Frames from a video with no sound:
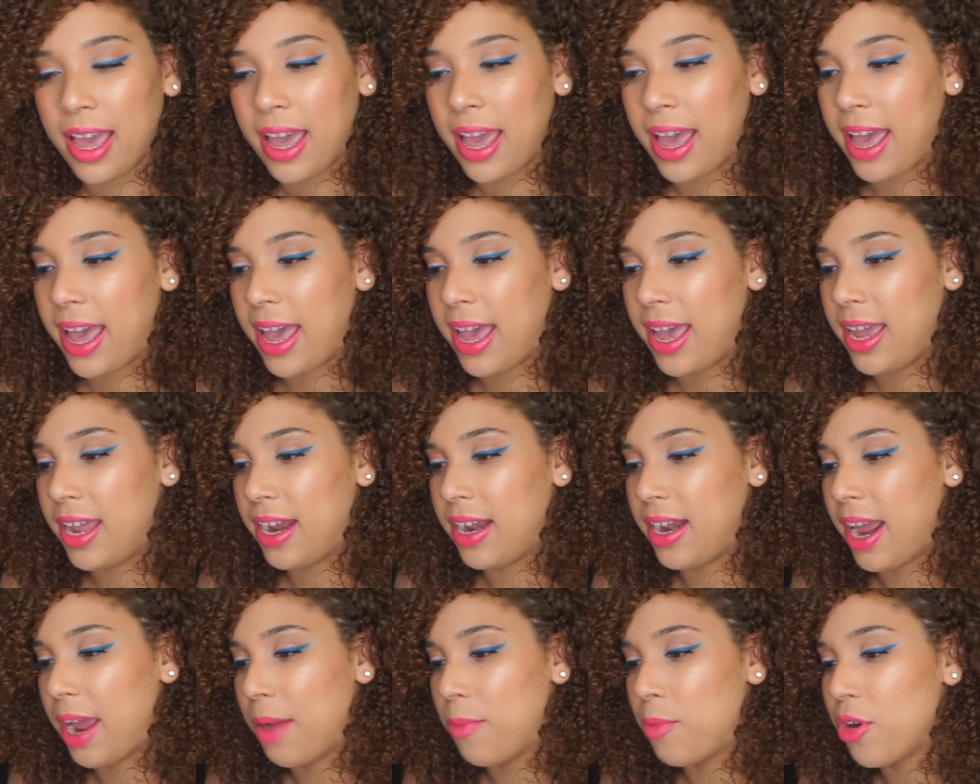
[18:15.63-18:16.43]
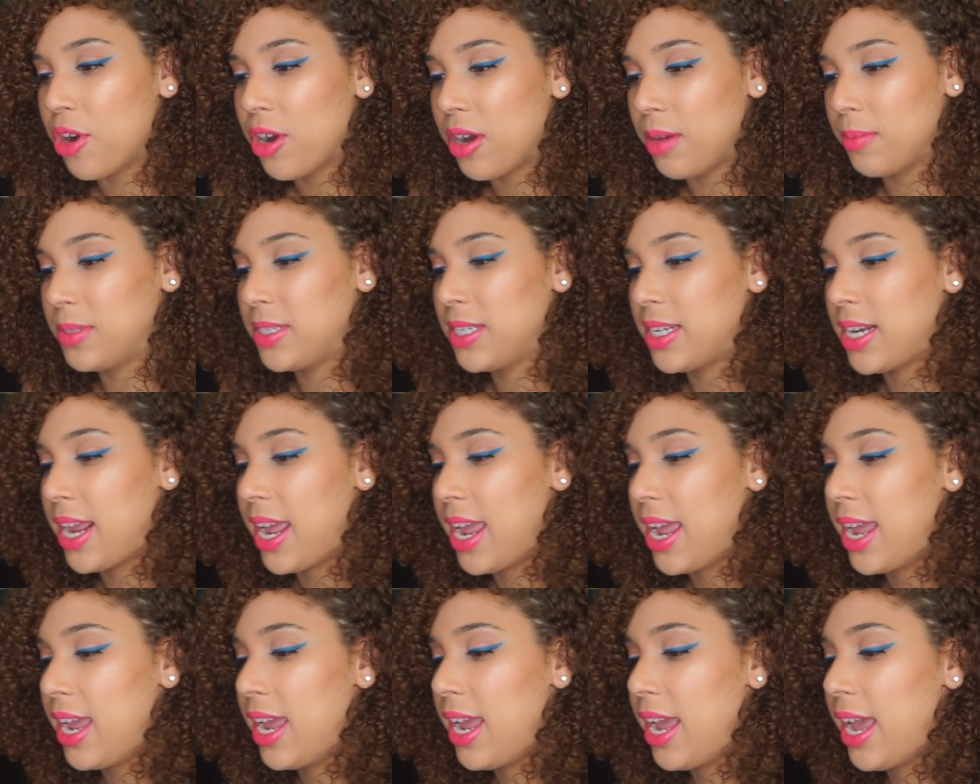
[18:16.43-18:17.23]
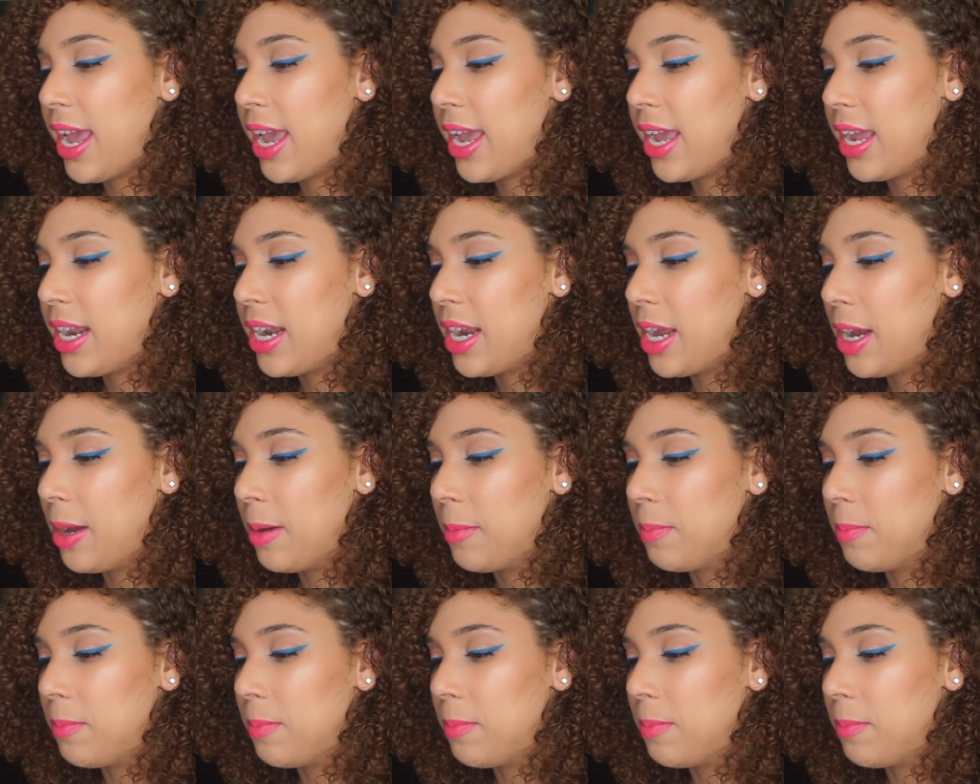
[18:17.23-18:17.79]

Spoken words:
And I woke up today, and